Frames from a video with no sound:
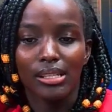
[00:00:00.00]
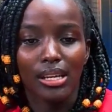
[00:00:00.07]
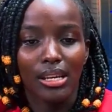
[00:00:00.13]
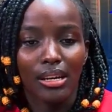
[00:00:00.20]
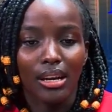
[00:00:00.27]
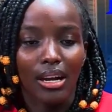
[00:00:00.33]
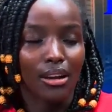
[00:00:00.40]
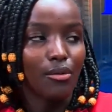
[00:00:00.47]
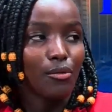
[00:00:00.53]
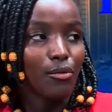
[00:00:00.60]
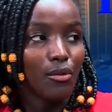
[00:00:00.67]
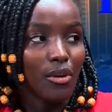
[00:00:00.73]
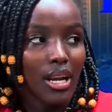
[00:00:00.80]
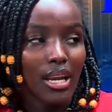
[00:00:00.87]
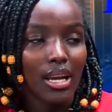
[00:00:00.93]
zinc, and
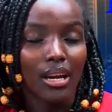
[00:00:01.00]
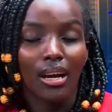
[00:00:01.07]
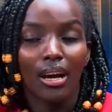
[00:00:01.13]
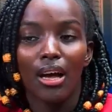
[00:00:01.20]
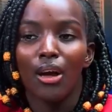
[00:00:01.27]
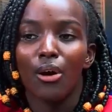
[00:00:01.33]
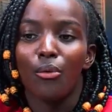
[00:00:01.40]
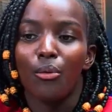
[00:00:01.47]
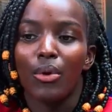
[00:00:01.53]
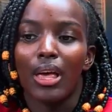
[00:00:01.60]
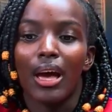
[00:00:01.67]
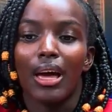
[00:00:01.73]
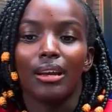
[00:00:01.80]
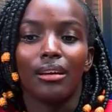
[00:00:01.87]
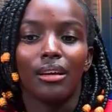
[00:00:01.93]
folic,
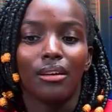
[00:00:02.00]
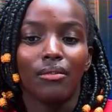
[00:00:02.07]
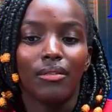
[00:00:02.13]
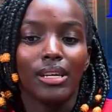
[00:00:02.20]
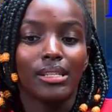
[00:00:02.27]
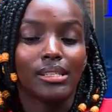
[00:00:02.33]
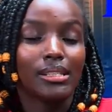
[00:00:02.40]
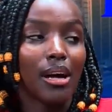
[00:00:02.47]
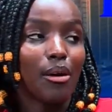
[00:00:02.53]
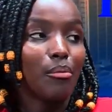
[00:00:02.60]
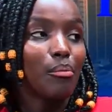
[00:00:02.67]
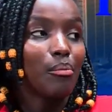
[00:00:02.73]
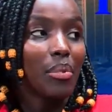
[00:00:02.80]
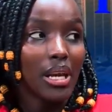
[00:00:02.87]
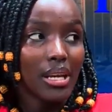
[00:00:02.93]
we are given
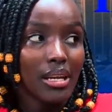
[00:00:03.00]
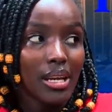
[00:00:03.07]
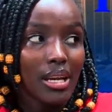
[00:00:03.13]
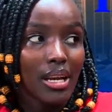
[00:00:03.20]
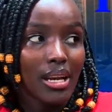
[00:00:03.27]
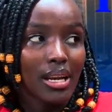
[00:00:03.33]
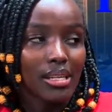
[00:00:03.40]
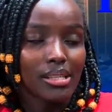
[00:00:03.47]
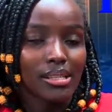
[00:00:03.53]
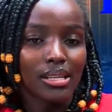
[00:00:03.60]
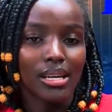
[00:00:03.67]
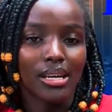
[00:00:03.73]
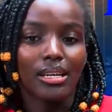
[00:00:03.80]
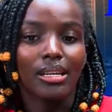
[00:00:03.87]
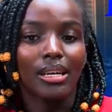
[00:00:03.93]
some painkillers
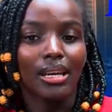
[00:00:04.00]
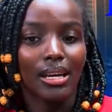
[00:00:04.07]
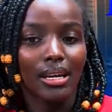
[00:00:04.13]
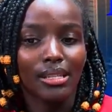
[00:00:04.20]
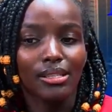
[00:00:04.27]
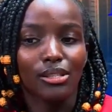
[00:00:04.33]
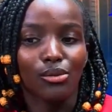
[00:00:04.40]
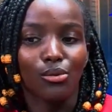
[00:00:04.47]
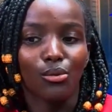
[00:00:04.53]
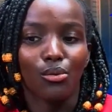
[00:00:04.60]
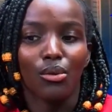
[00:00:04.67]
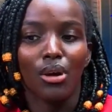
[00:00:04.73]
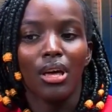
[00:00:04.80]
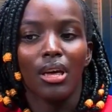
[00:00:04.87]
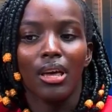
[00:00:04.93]
in case
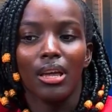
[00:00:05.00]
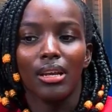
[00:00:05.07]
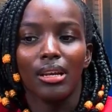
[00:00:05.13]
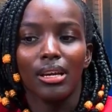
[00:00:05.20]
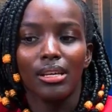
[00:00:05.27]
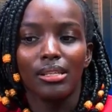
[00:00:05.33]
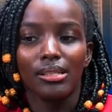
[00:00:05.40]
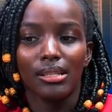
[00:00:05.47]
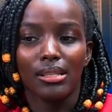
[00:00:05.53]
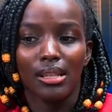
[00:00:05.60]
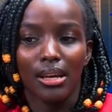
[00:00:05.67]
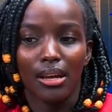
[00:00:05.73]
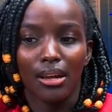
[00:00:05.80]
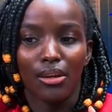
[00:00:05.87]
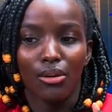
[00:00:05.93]
you
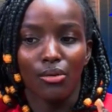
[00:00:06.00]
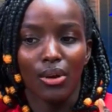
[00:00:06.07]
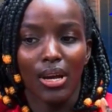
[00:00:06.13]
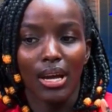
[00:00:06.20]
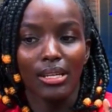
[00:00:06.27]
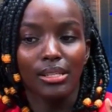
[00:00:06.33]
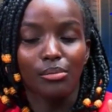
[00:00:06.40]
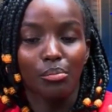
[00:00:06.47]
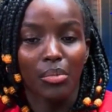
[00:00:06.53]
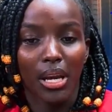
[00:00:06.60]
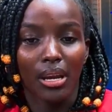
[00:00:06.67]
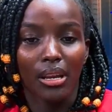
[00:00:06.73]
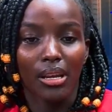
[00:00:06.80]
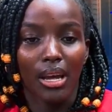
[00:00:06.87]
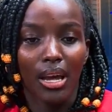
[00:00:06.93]
get
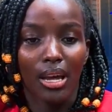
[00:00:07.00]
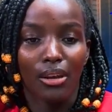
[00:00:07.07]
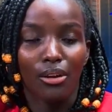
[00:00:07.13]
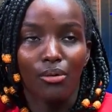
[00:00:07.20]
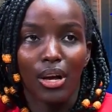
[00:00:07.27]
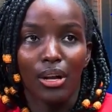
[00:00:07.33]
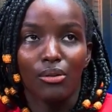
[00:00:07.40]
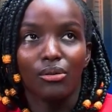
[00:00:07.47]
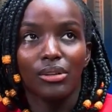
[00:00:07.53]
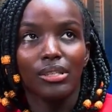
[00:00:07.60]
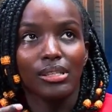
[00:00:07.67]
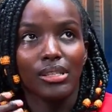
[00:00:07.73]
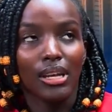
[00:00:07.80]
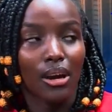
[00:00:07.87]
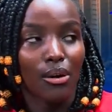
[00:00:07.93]
pain and you are
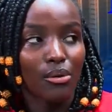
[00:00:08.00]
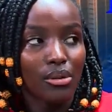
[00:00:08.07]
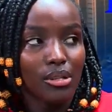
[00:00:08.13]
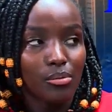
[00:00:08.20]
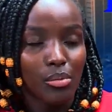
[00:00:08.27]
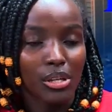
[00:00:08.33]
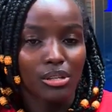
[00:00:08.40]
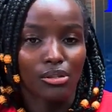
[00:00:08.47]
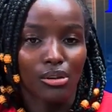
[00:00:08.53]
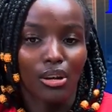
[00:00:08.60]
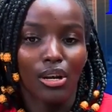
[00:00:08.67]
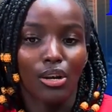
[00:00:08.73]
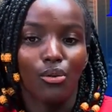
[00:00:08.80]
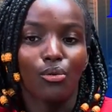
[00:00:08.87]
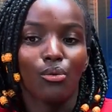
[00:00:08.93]
not near
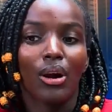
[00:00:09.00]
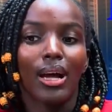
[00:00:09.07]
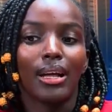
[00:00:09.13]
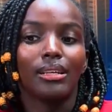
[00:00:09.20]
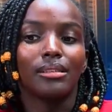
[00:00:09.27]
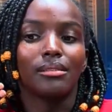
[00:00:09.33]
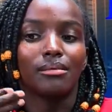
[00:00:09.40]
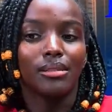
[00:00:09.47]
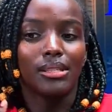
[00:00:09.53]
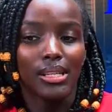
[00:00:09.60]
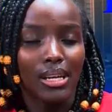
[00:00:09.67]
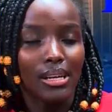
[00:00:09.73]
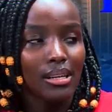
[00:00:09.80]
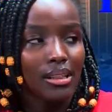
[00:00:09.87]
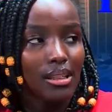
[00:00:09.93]
hospital. You can
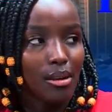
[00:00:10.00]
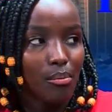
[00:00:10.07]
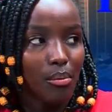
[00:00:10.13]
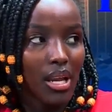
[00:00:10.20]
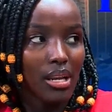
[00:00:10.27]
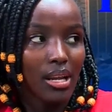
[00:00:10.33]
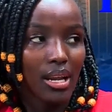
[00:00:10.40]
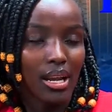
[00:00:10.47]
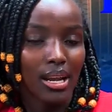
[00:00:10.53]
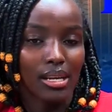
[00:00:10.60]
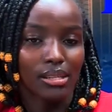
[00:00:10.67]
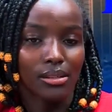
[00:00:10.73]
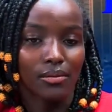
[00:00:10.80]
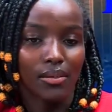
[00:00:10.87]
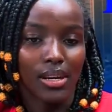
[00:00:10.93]
take the
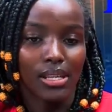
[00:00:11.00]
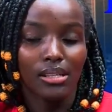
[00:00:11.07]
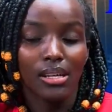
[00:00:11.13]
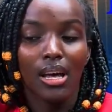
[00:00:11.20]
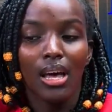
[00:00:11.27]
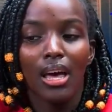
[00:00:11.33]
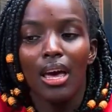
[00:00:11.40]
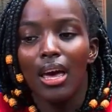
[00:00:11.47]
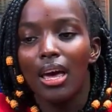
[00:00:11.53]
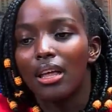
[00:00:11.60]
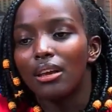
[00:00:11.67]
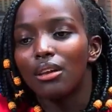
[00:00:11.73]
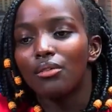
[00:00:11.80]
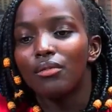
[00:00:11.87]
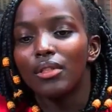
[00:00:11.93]
painkillers first,
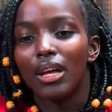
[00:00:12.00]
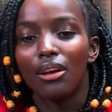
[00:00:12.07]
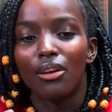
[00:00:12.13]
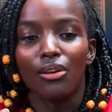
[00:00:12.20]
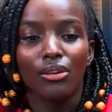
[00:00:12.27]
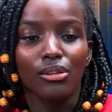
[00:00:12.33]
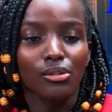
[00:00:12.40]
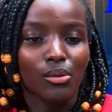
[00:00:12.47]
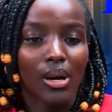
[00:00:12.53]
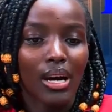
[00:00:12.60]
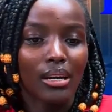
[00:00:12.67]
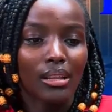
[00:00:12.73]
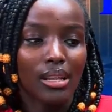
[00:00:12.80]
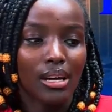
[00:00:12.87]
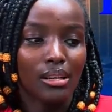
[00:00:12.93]
and if they don't
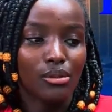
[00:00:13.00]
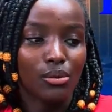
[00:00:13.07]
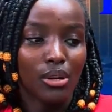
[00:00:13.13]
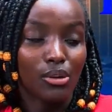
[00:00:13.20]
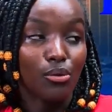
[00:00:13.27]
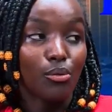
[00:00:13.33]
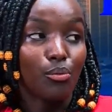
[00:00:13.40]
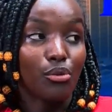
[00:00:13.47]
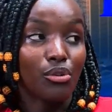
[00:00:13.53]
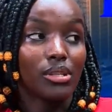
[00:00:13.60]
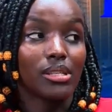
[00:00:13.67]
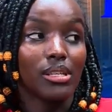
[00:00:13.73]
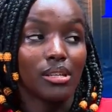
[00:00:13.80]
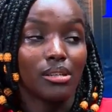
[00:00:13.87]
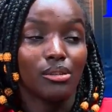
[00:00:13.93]
work, that's when you
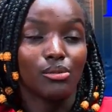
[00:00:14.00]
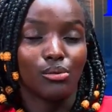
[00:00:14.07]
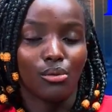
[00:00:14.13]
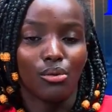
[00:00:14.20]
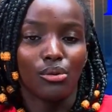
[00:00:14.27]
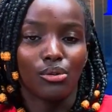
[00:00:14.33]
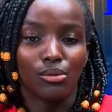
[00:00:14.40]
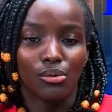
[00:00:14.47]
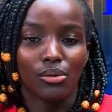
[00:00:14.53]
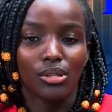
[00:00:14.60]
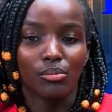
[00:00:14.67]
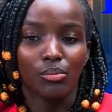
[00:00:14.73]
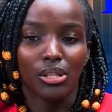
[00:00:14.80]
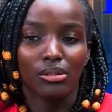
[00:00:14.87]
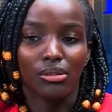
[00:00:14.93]
proceed to go to
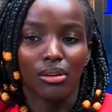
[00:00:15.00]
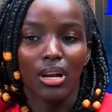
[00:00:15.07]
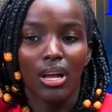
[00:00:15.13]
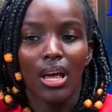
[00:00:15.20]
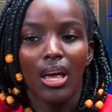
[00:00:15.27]
hospital.